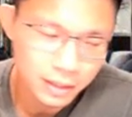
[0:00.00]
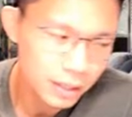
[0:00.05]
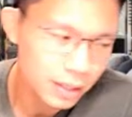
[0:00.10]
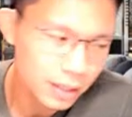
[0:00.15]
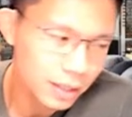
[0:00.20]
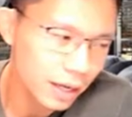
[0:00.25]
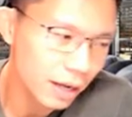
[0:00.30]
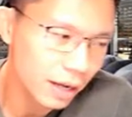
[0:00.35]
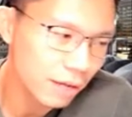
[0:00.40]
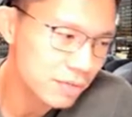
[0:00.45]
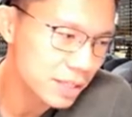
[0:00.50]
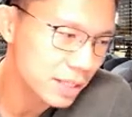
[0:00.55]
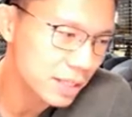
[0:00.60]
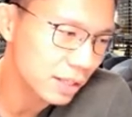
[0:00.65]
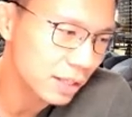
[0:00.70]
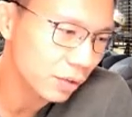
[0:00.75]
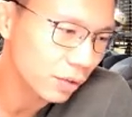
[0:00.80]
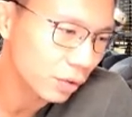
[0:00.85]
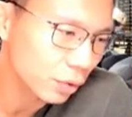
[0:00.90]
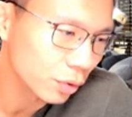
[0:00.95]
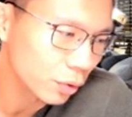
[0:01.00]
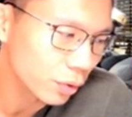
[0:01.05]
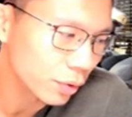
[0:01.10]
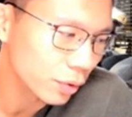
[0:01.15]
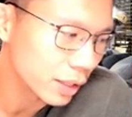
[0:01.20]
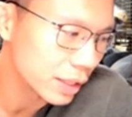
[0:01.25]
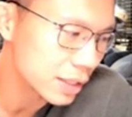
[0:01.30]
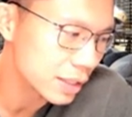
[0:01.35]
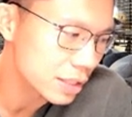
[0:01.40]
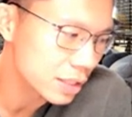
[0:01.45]
I've seen the condo
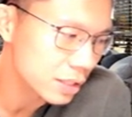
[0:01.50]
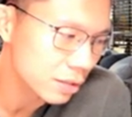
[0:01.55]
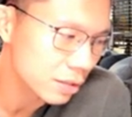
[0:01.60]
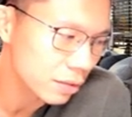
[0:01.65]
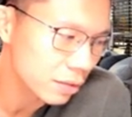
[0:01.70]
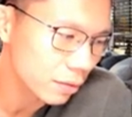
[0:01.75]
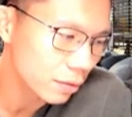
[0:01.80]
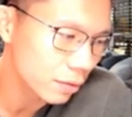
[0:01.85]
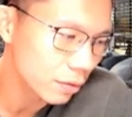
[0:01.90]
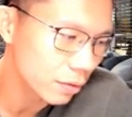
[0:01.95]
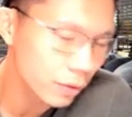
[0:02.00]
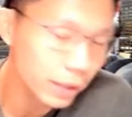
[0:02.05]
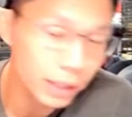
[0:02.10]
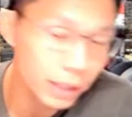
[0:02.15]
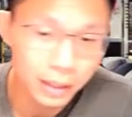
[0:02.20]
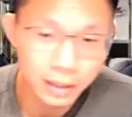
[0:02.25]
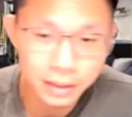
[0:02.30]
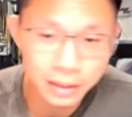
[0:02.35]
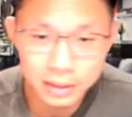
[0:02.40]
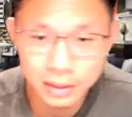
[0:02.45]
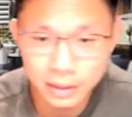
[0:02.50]
is quite nice.